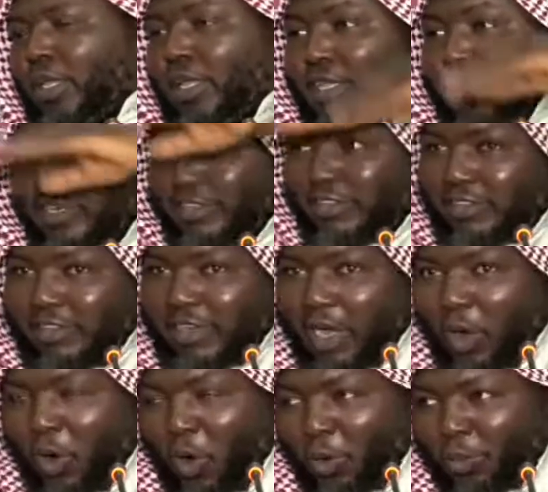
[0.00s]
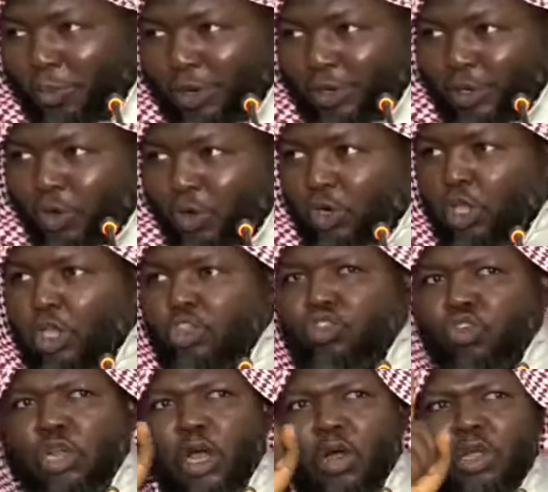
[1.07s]
You the scene now all money on. So
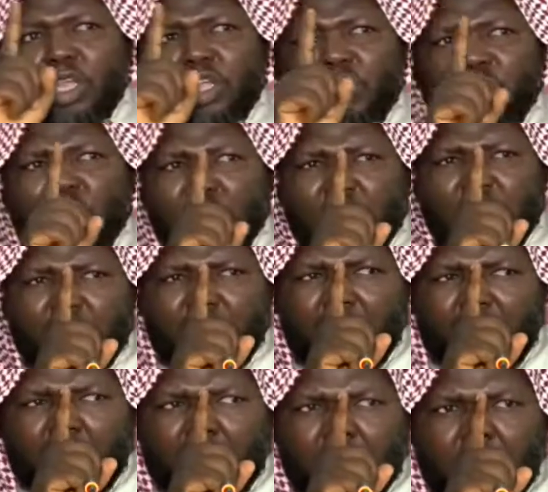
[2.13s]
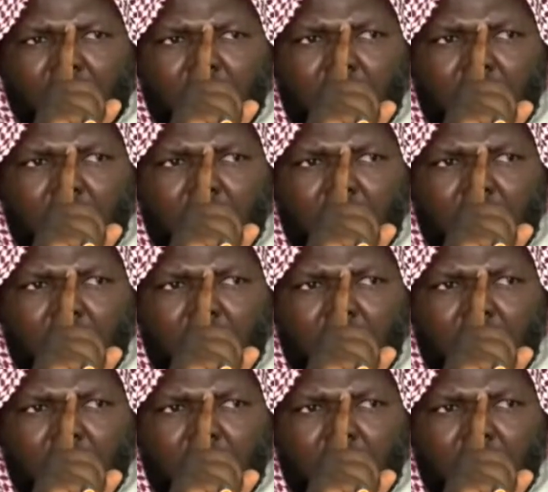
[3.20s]
now only you want get that right.